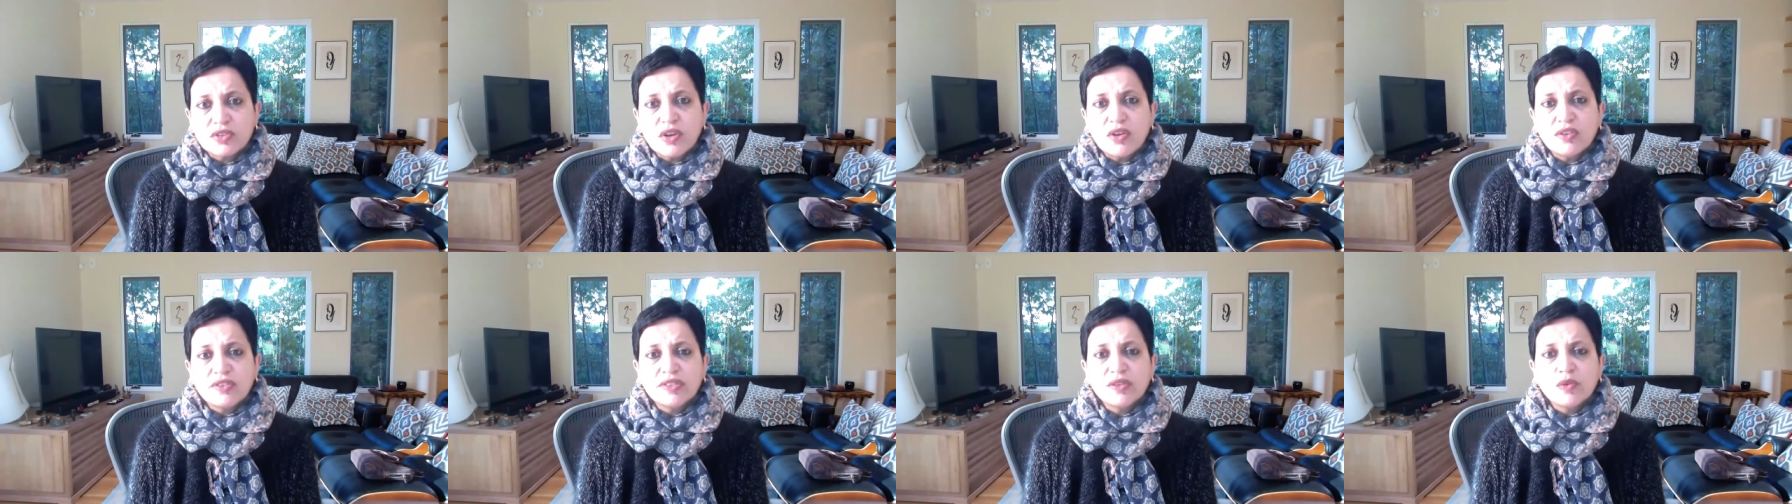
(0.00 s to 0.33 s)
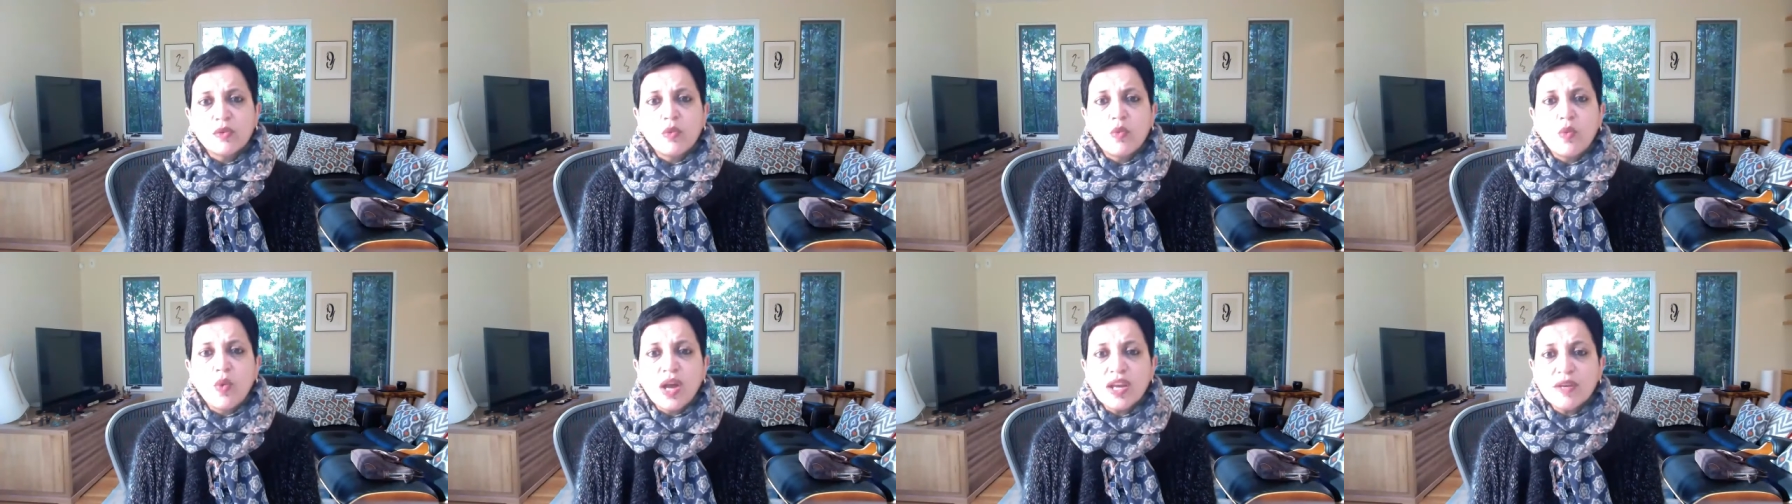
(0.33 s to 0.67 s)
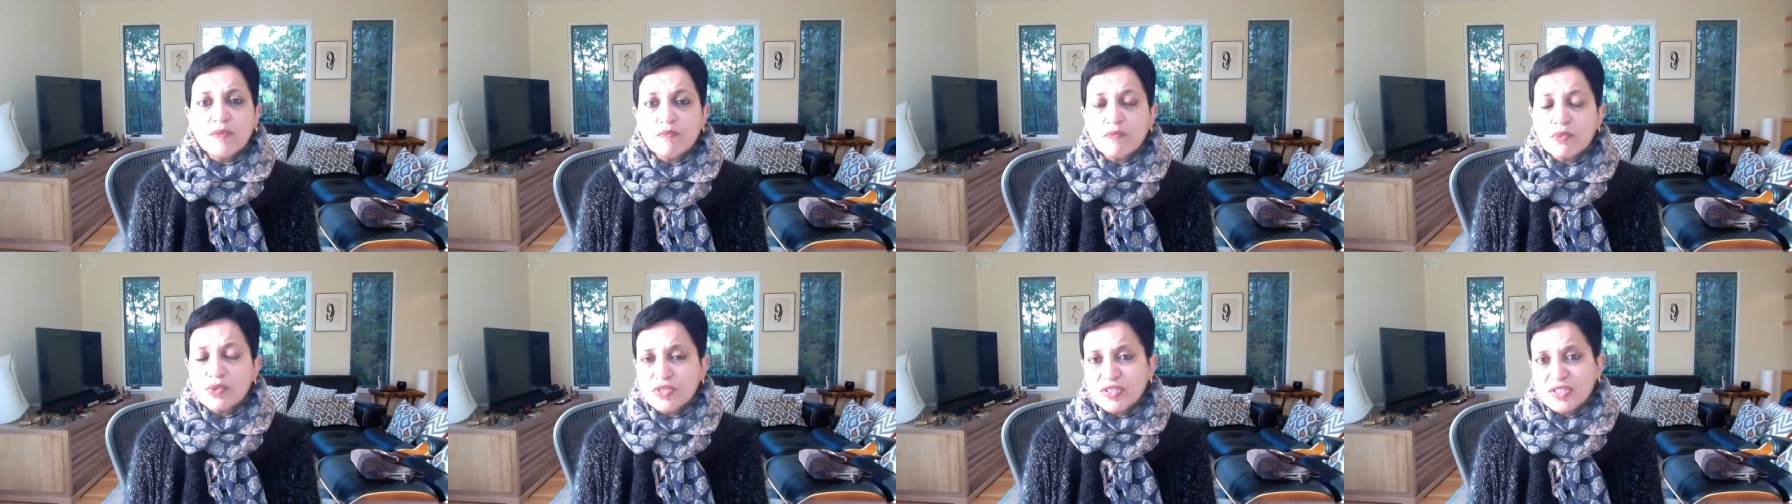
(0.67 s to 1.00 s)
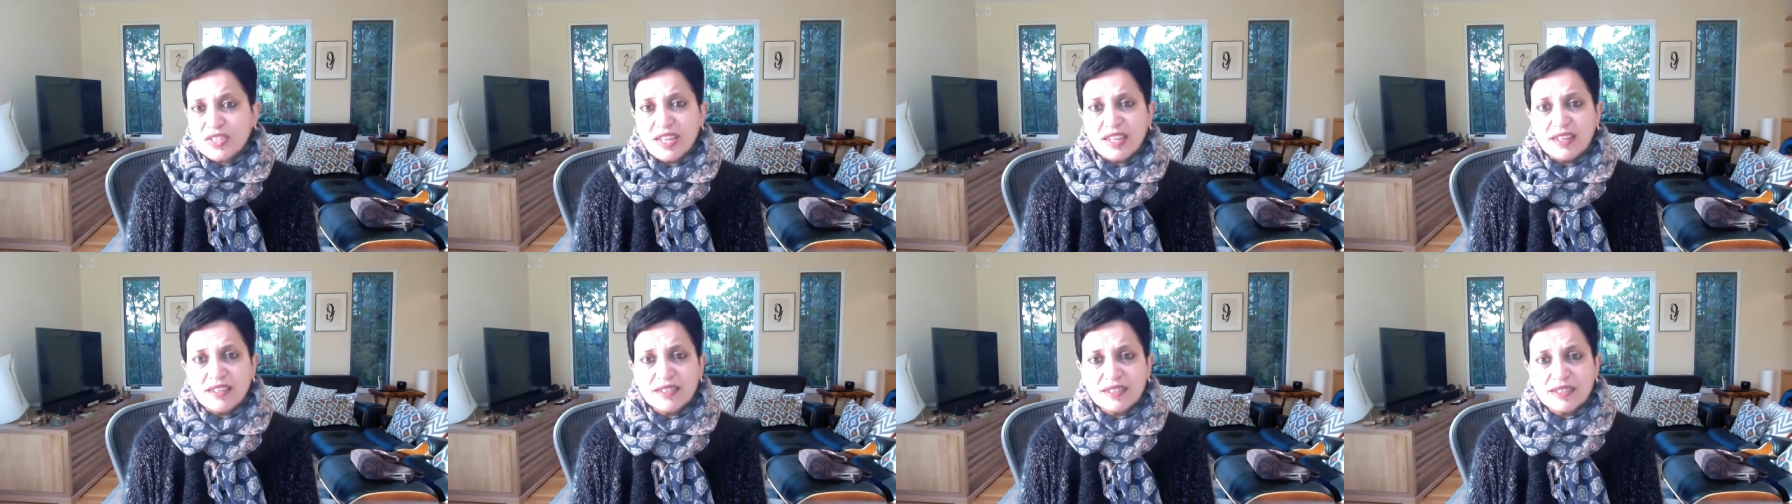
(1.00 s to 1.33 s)
on the
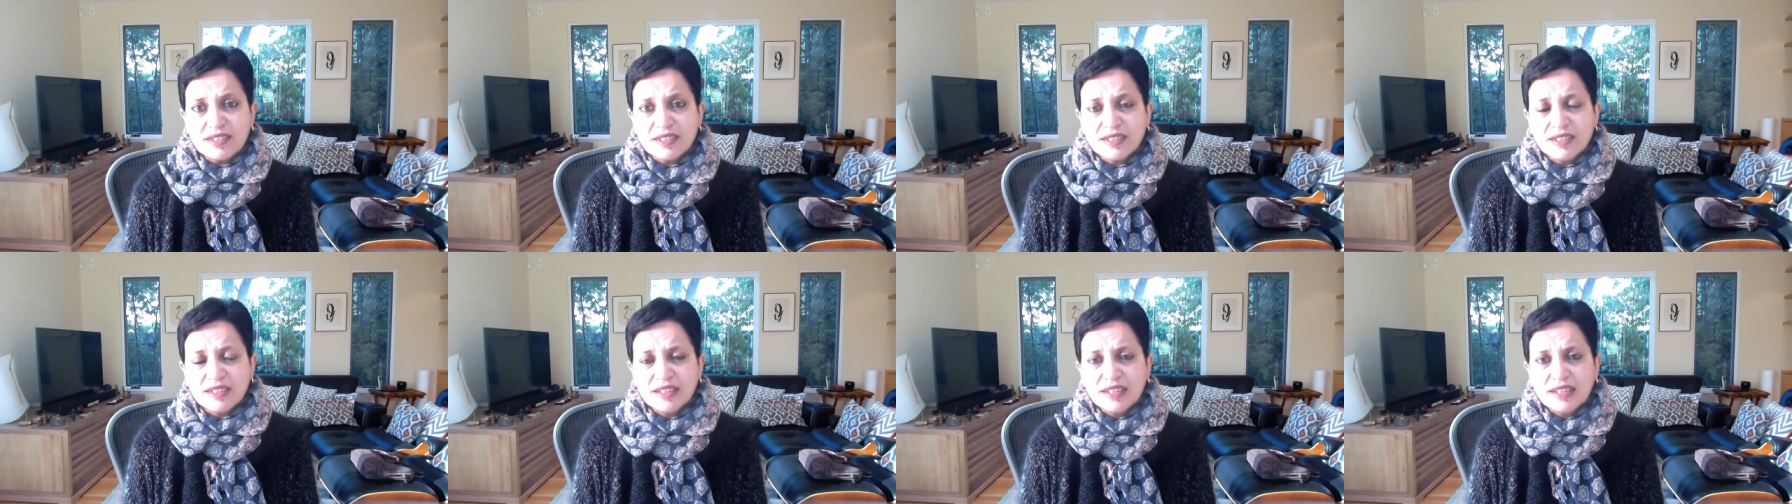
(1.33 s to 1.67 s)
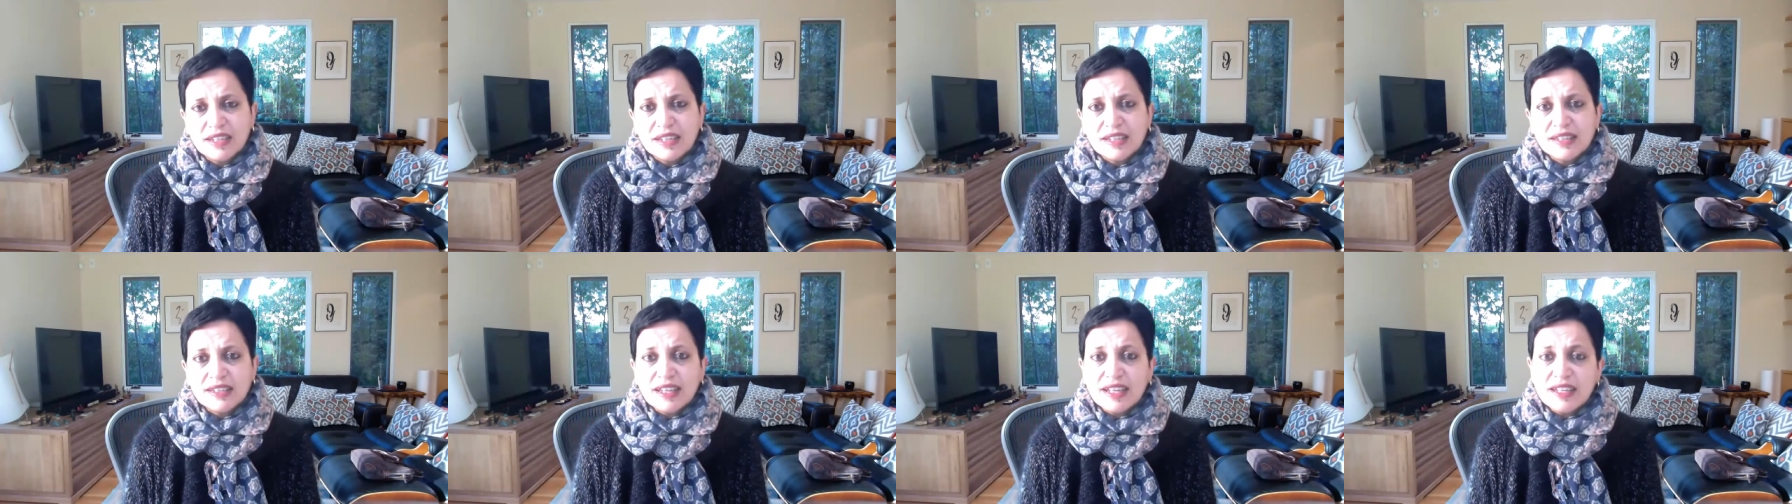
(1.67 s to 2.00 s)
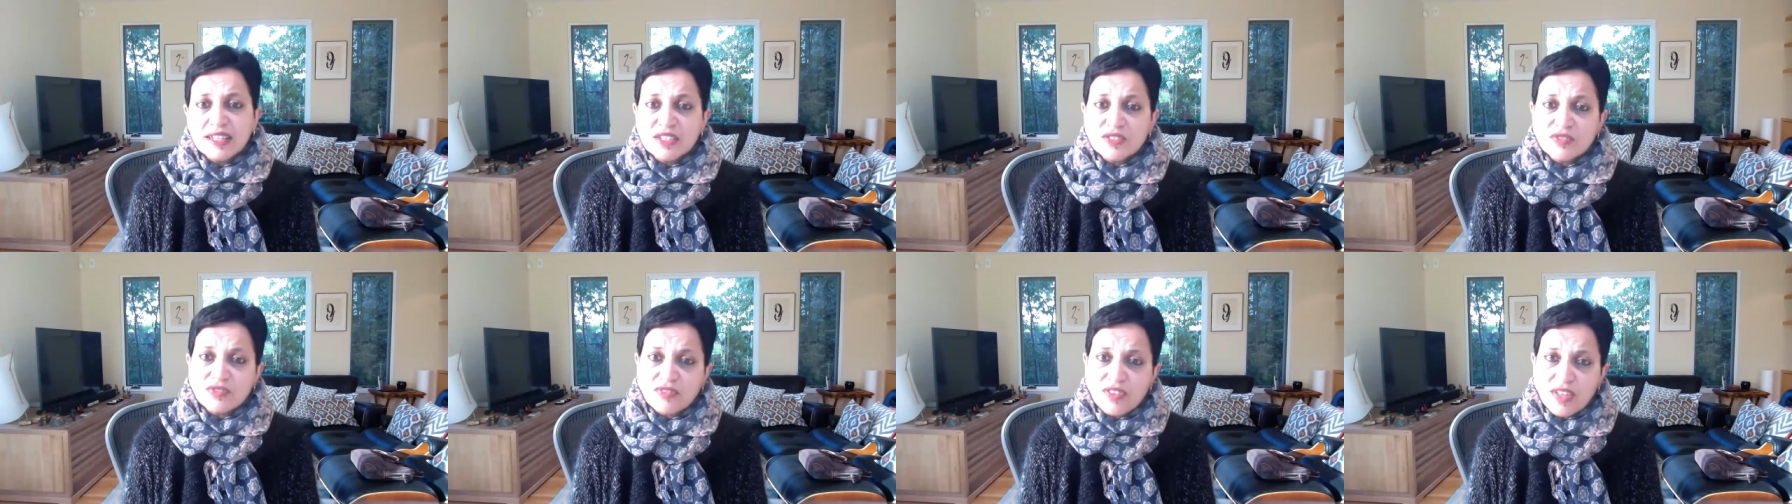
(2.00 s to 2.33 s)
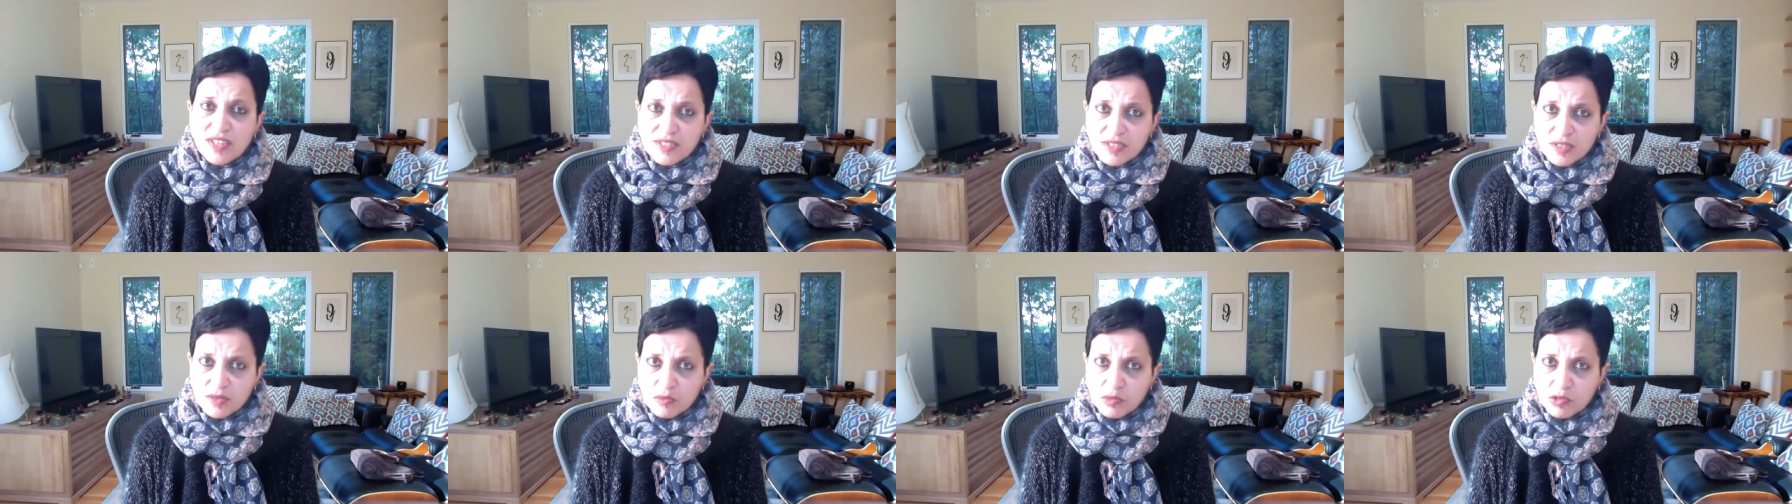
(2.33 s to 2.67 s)
1% that is
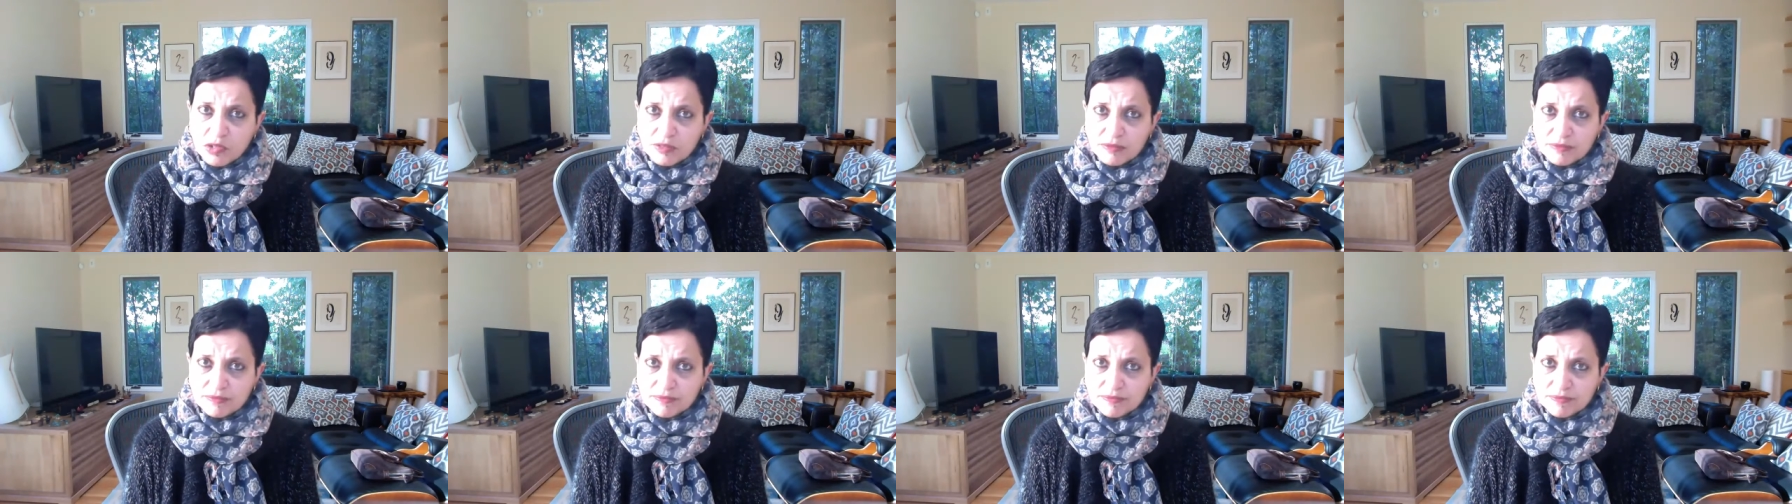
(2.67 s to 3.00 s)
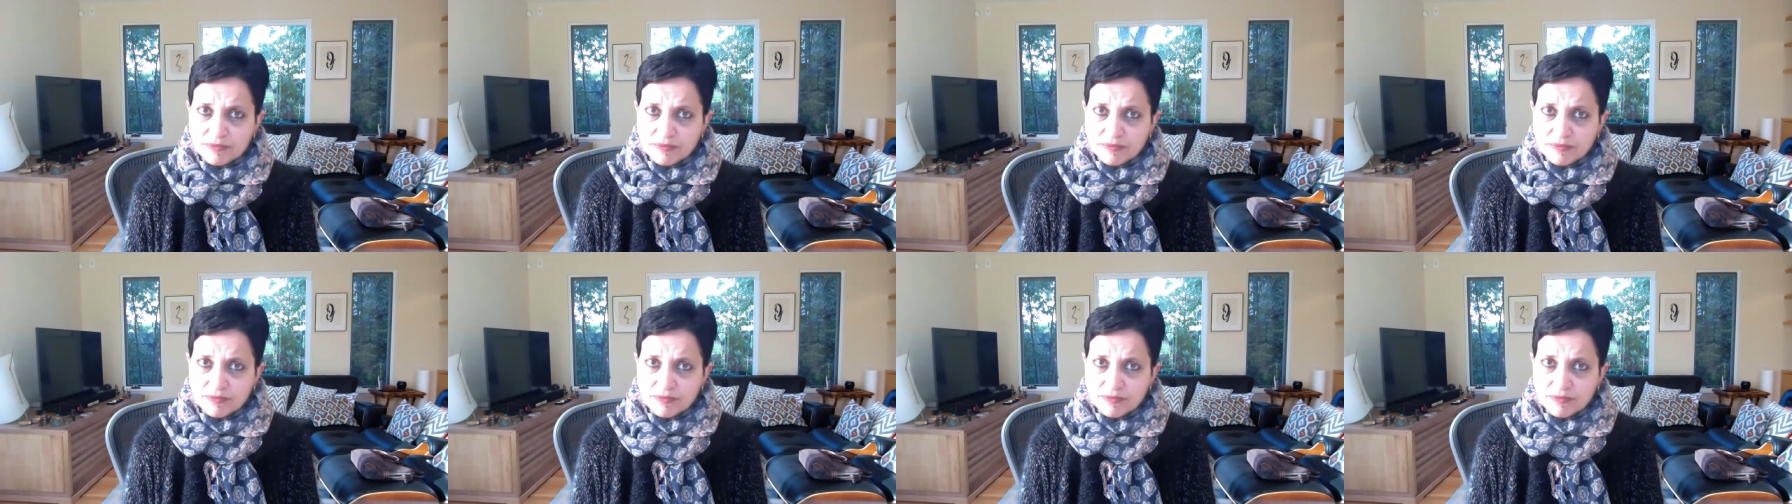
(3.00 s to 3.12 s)
fundable.